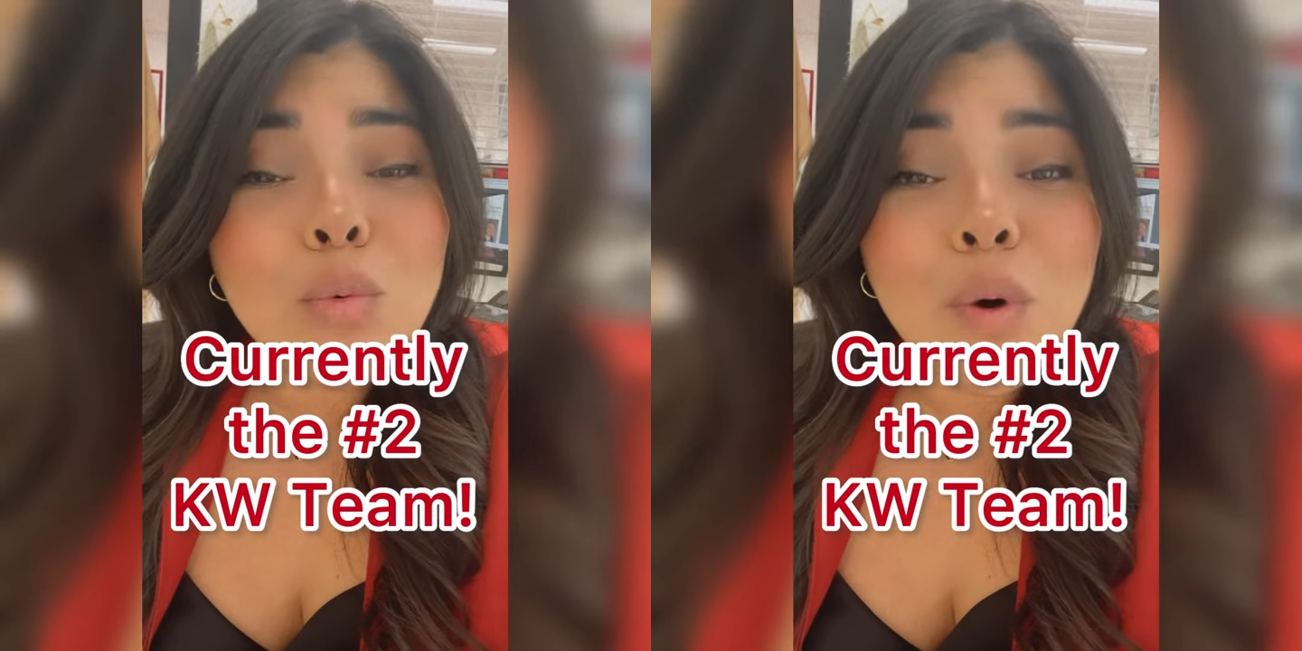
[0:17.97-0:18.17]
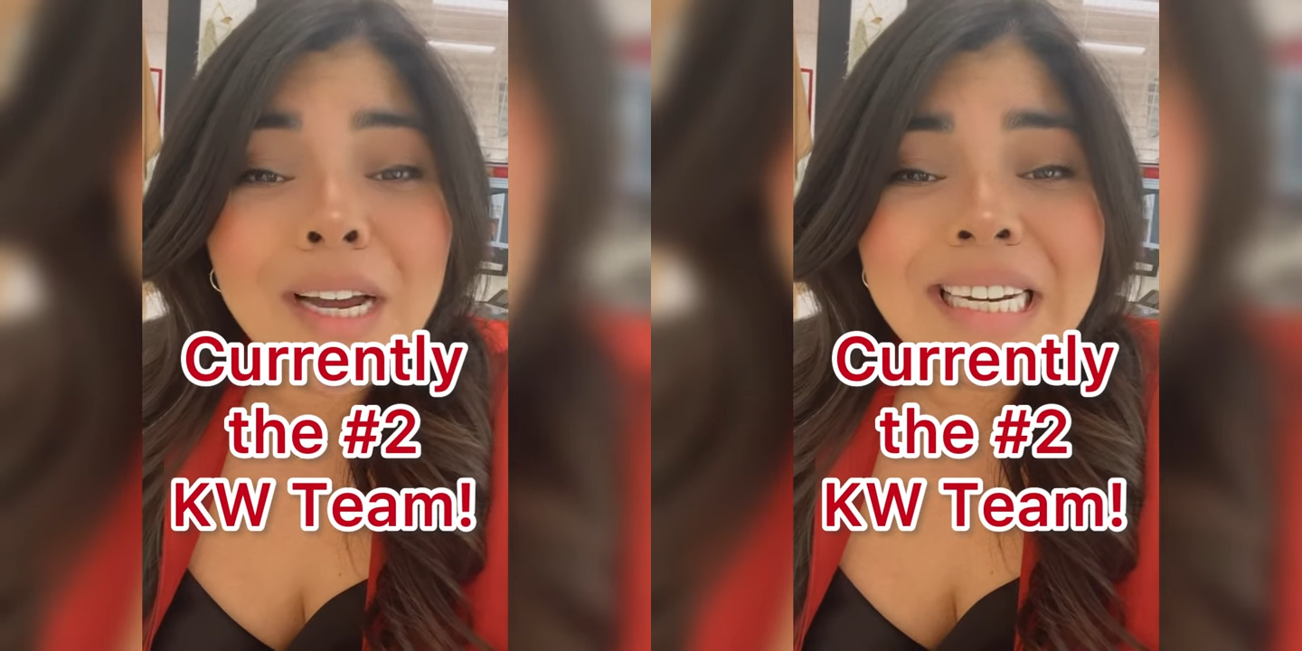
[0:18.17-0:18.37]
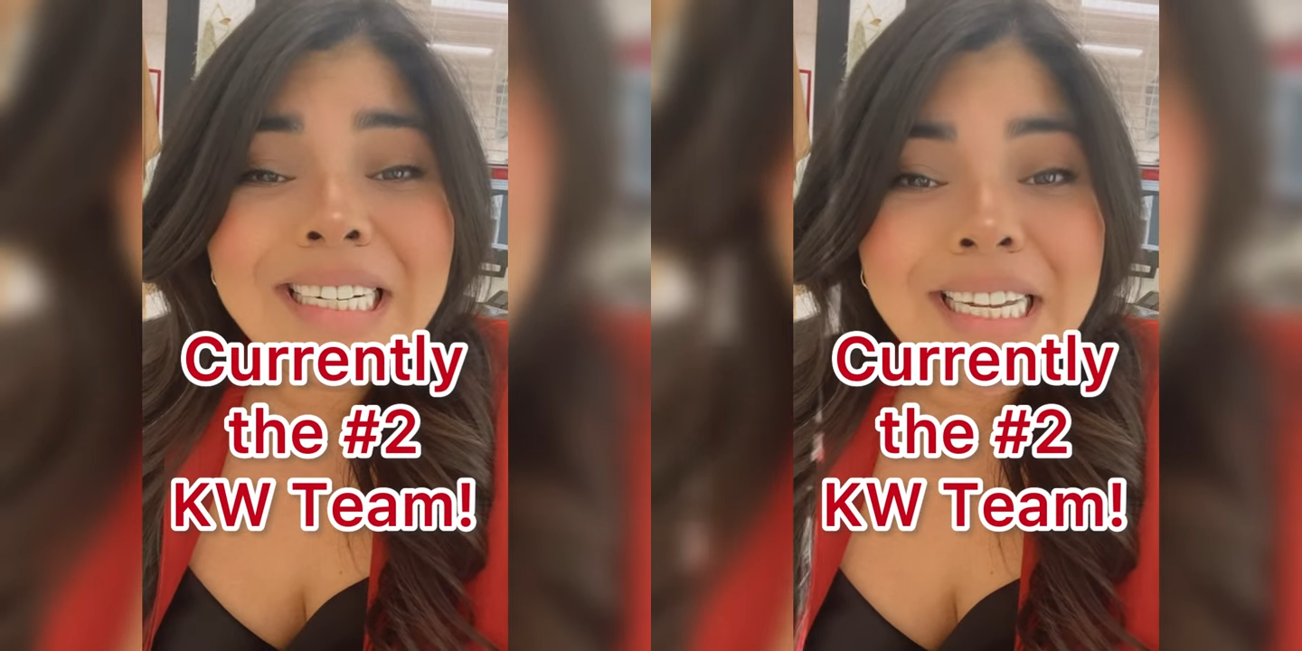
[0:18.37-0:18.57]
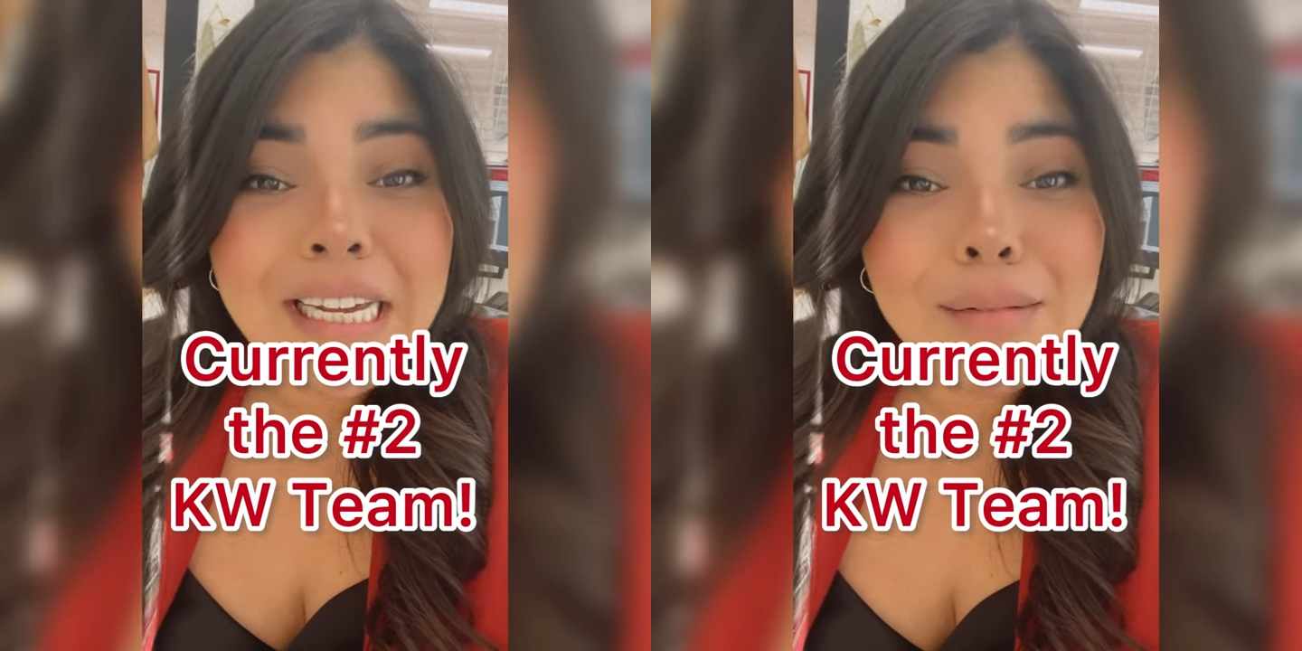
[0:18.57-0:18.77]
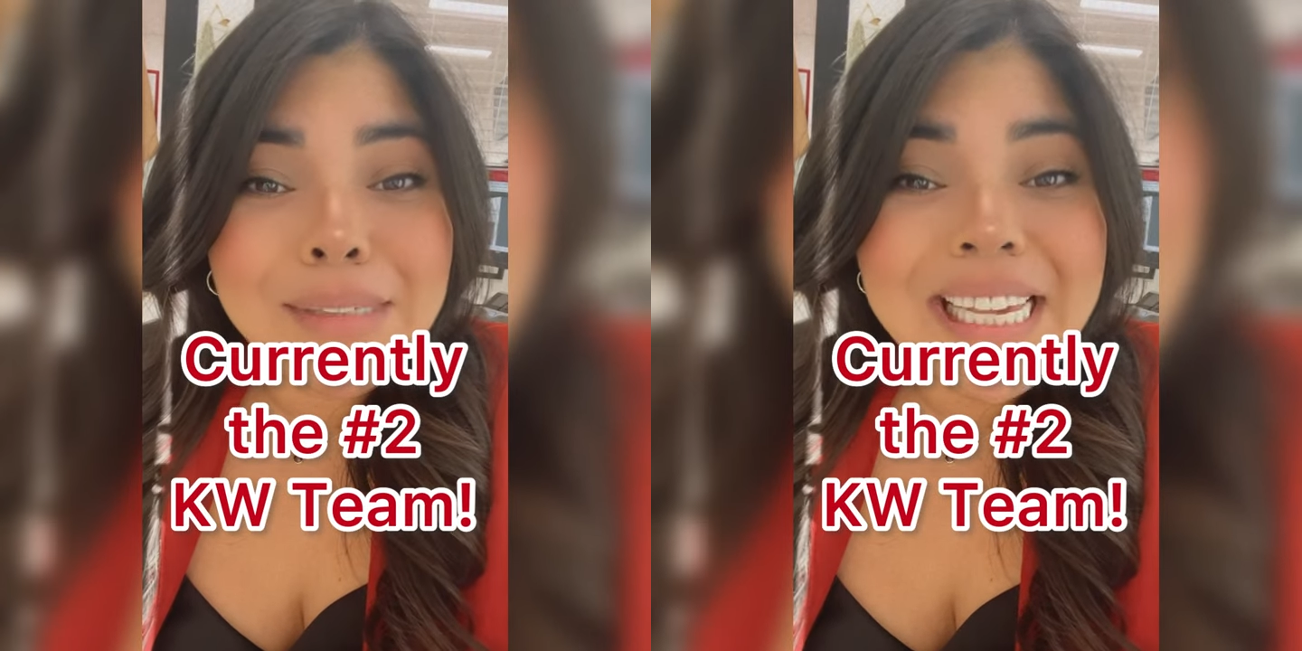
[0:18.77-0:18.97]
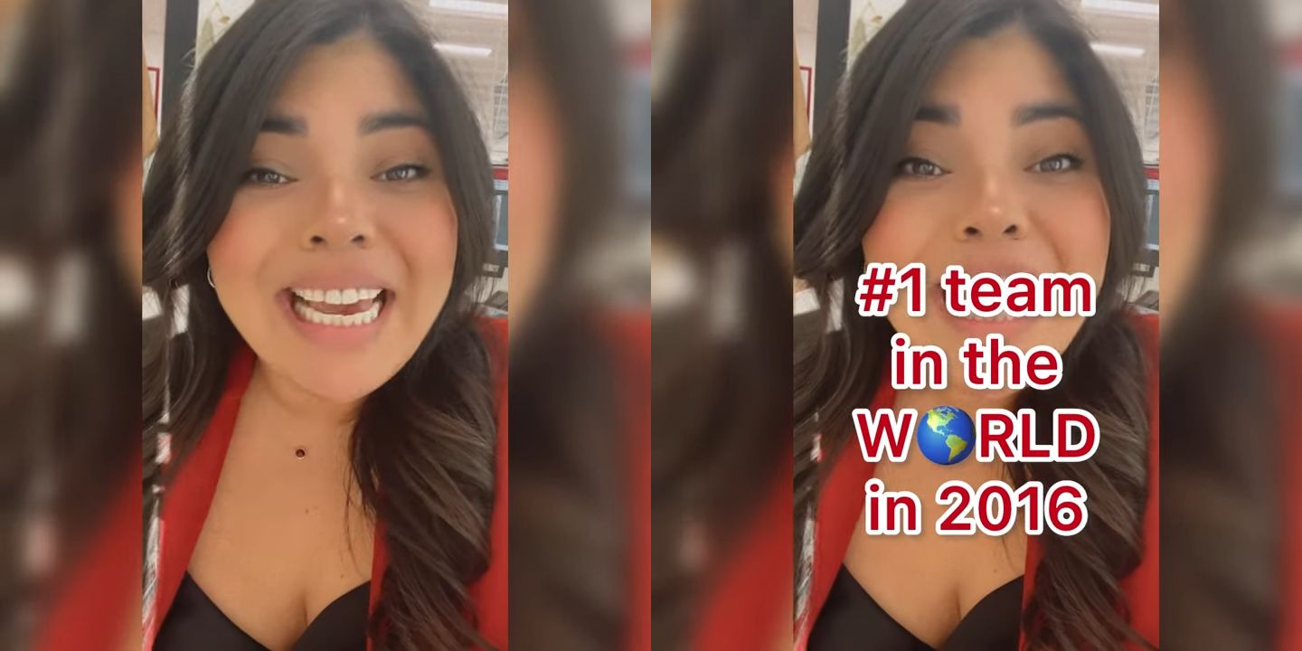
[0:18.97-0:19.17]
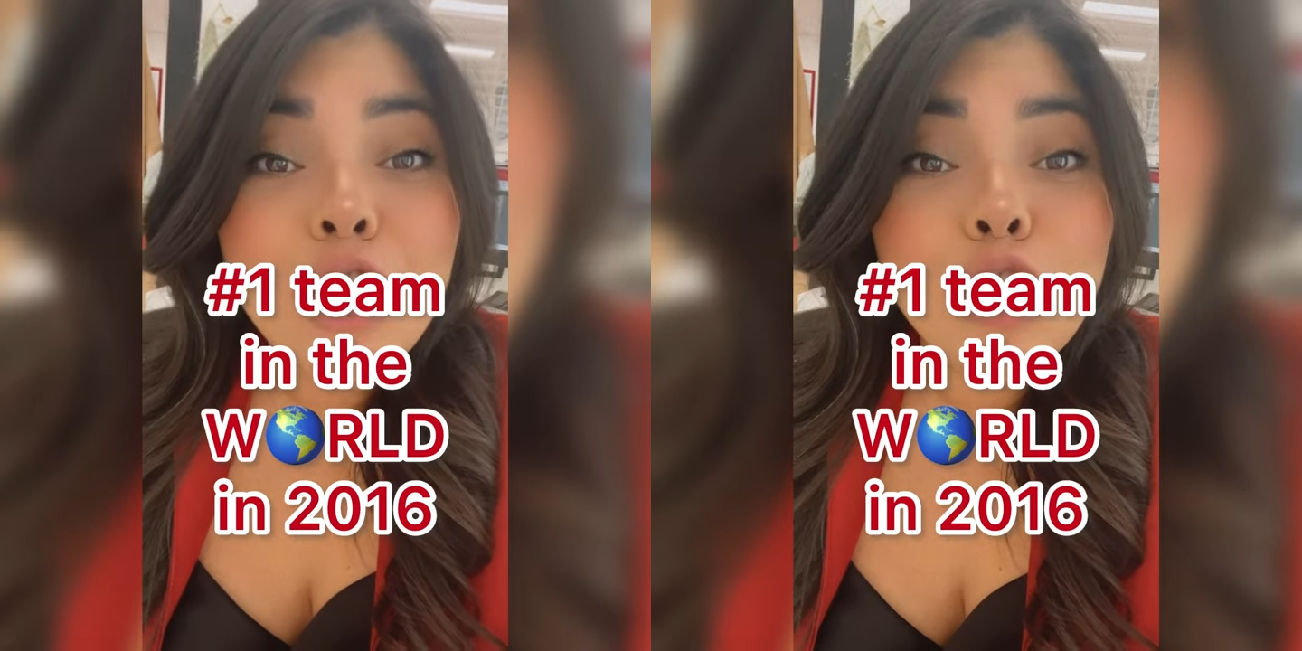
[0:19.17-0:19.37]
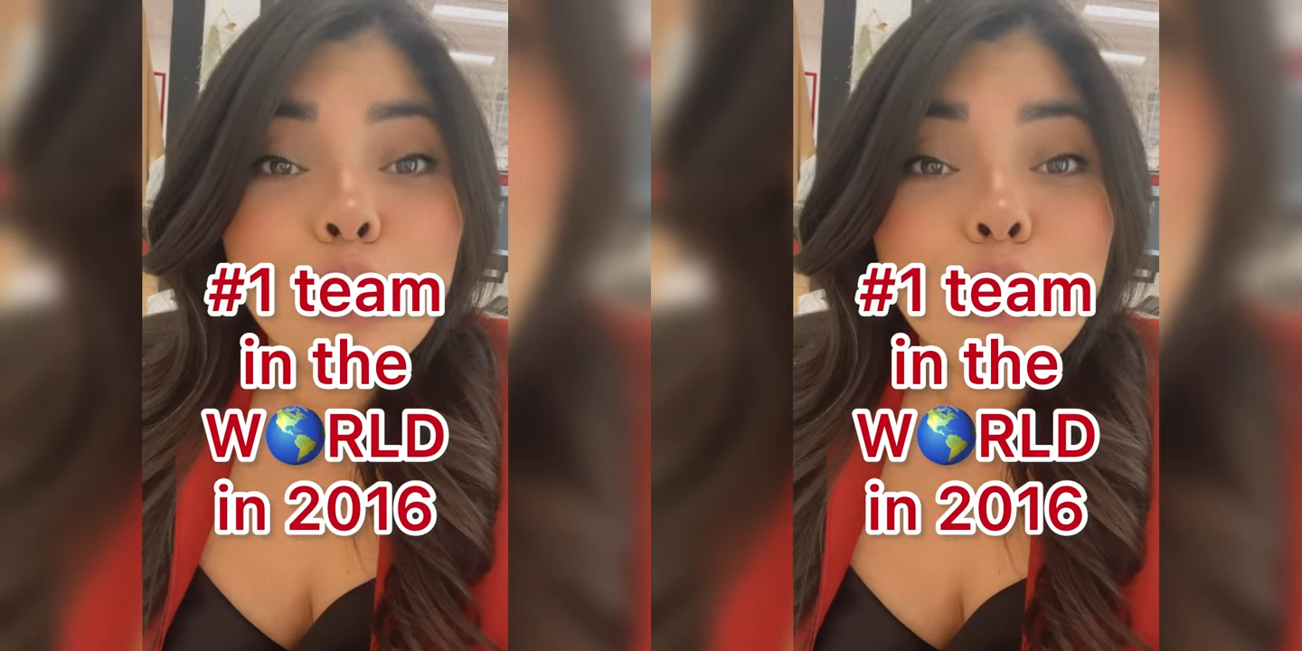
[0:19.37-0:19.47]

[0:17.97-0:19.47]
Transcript: one teams in